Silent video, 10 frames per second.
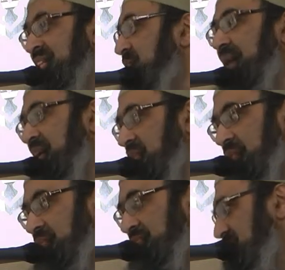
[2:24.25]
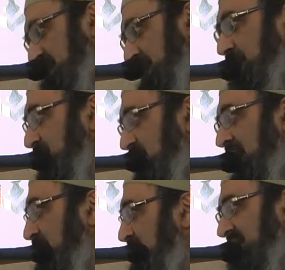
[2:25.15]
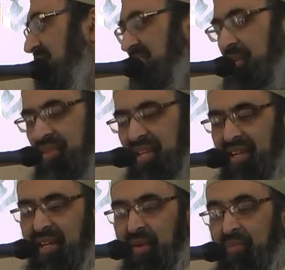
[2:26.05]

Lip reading: He's bankrupt. Maybe you and I would say the same thing.